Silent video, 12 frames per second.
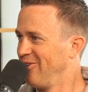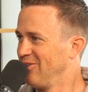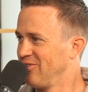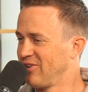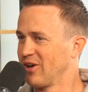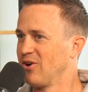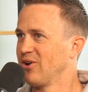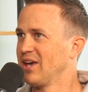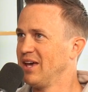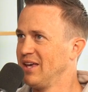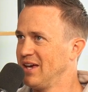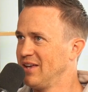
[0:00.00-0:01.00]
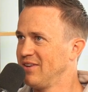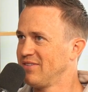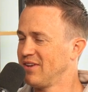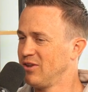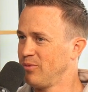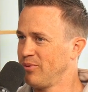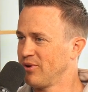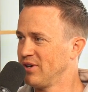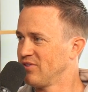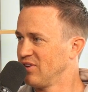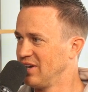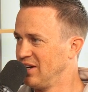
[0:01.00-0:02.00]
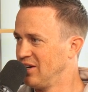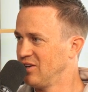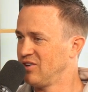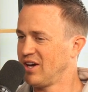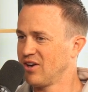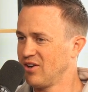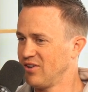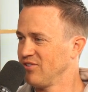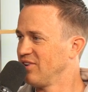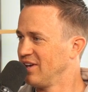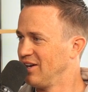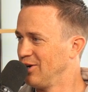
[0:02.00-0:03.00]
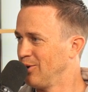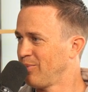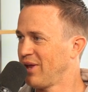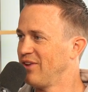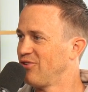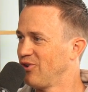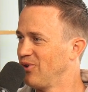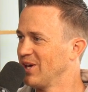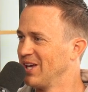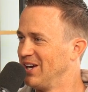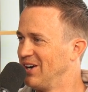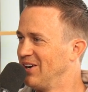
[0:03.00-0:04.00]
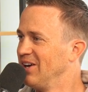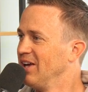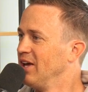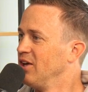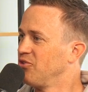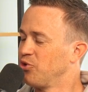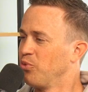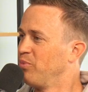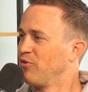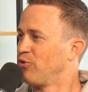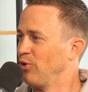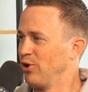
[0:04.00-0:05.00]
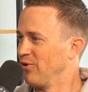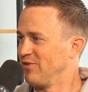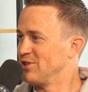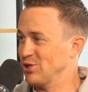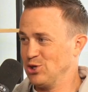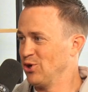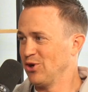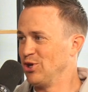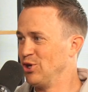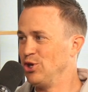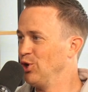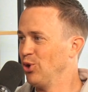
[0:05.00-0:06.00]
It's like, okay, yeah, they said they're progressing here, digressing here, plateauing here. Mm-hmm. So before your visit, you already knew.